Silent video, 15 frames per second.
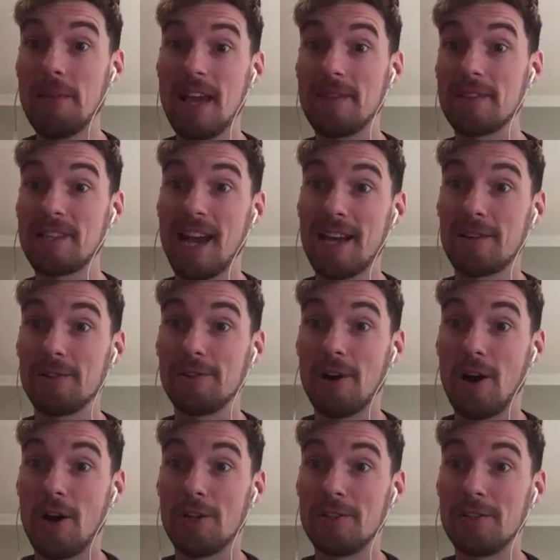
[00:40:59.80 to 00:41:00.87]
made the tackle
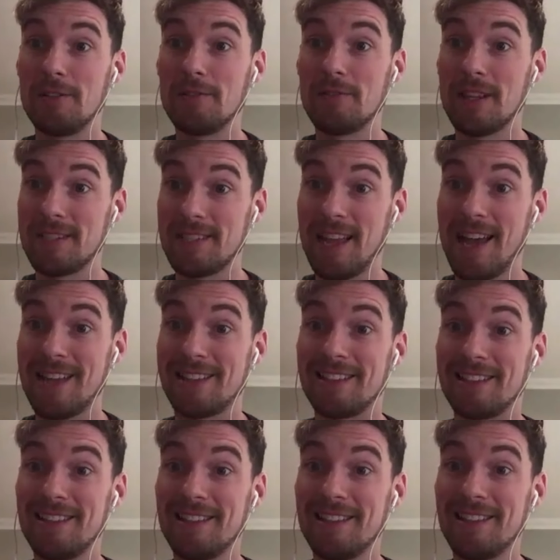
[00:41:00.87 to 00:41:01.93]
on Van
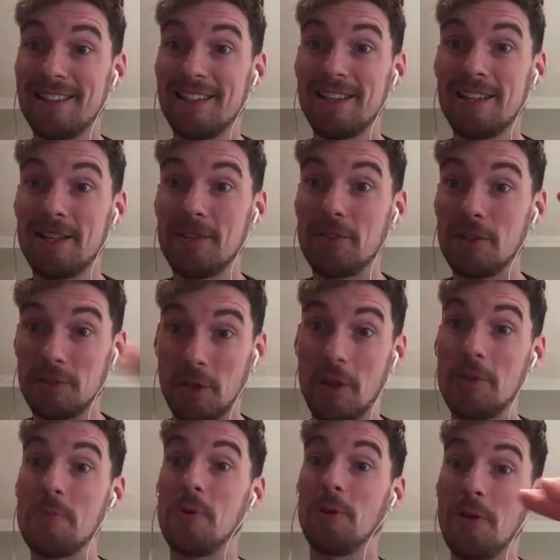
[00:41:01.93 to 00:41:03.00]
Staden that
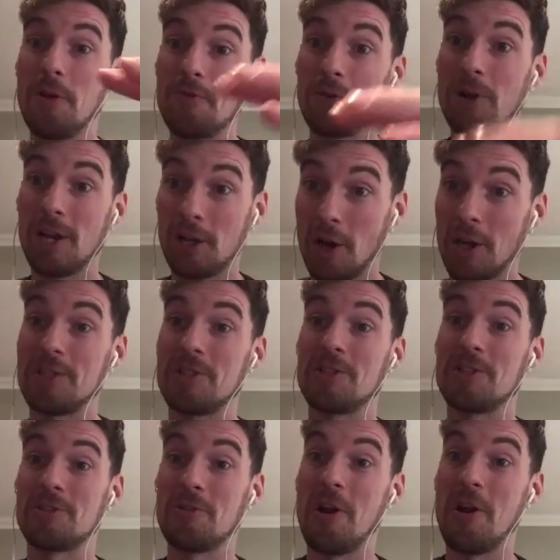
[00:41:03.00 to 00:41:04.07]
turned the ball over and got us
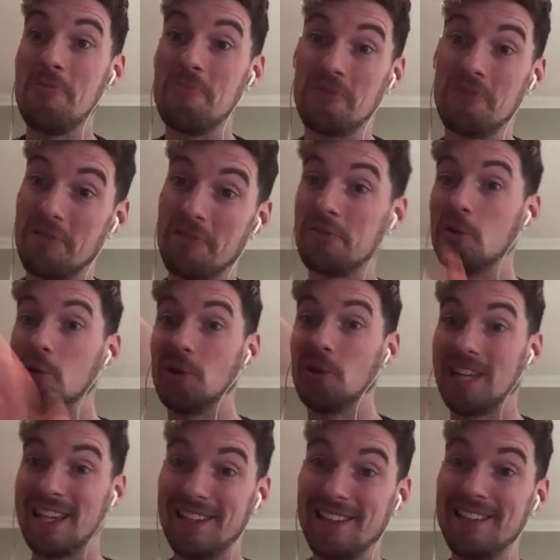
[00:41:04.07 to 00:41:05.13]
the scrum that
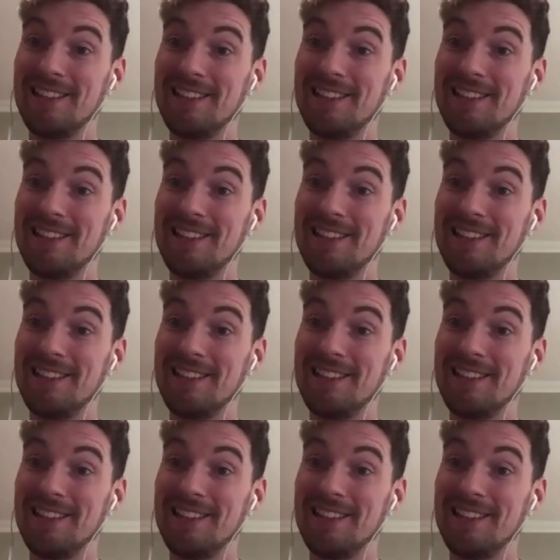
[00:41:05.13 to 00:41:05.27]
Frawley